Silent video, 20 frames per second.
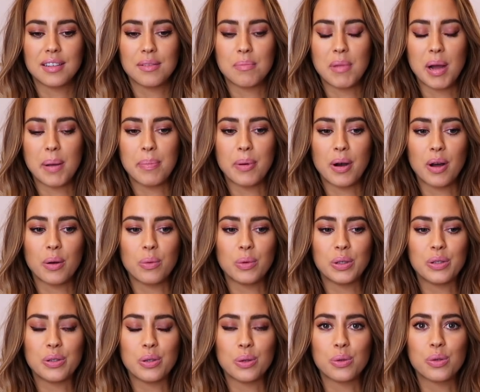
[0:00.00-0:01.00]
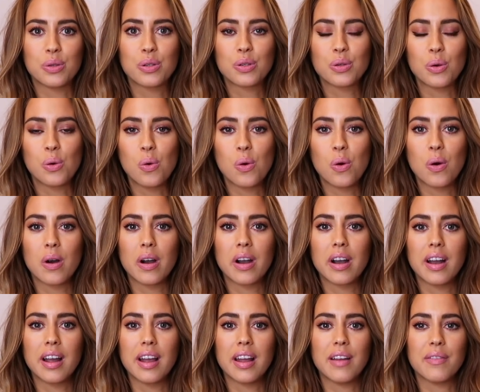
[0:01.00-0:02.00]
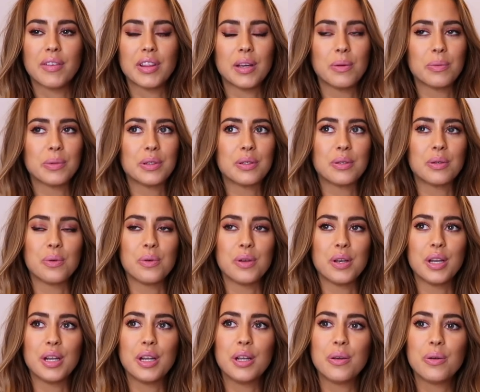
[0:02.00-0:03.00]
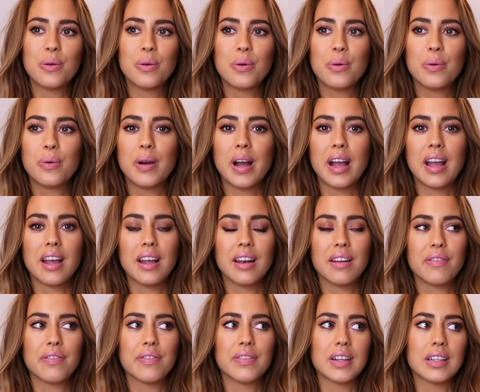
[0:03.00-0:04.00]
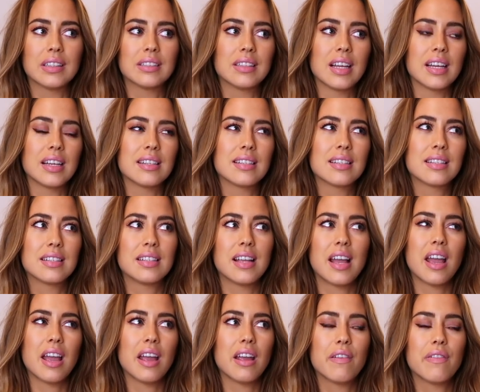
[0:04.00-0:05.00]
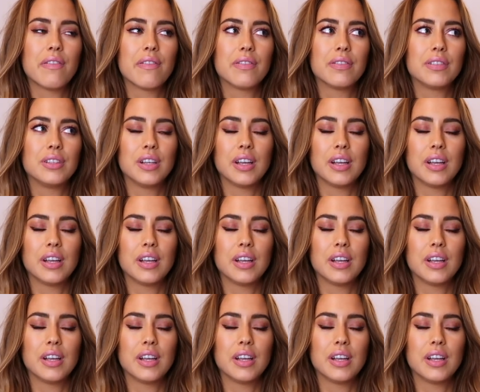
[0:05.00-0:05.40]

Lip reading: my body was so sore and everything was so new and it felt like safe